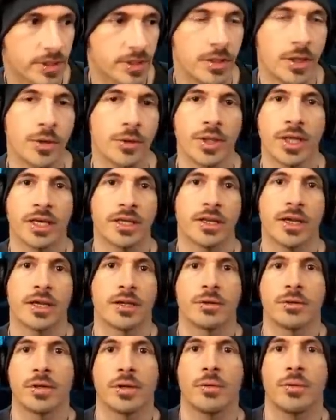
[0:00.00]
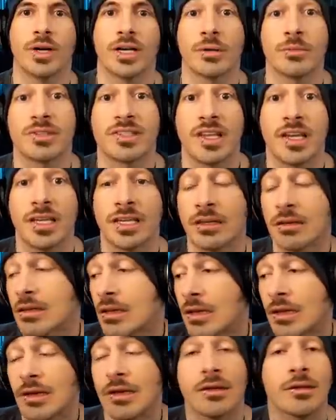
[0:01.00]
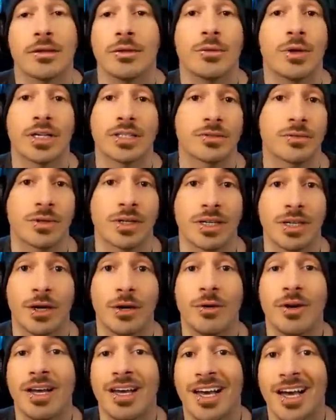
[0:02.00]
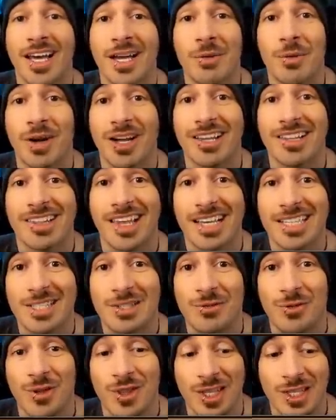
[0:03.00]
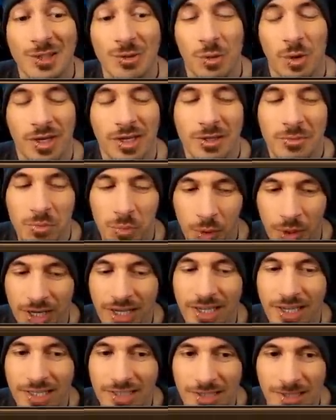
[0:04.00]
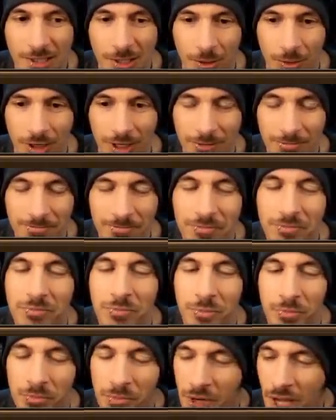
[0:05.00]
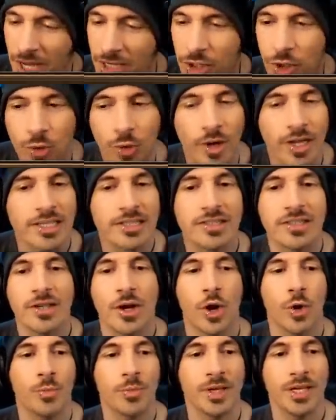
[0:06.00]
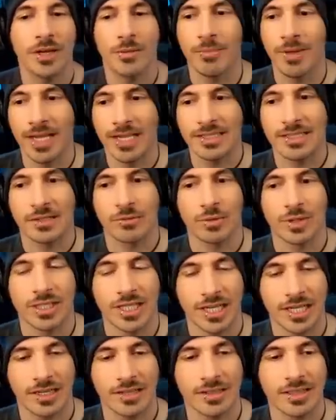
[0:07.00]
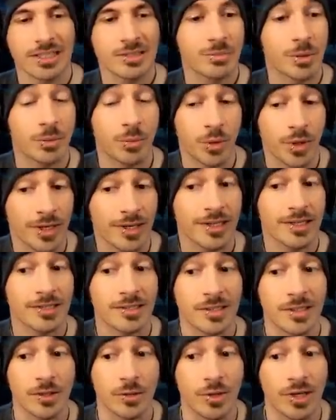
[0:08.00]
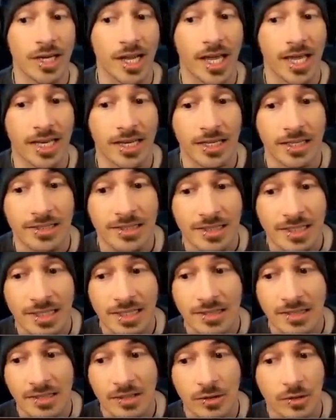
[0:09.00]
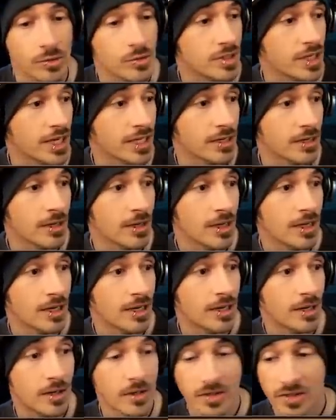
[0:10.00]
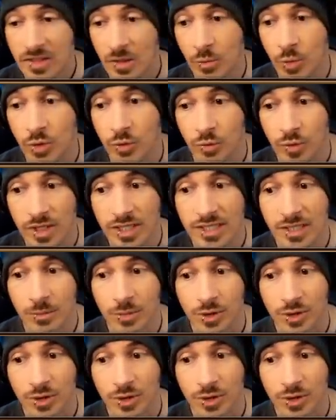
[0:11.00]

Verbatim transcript: know that. I don't know why I'm saying it. You guys already know. Anyway, that's it for this one. Pretty decent unit not crazy OP, amazing, ridiculous, but pretty decent unit, and it's easy to get uh, somewhat reasonable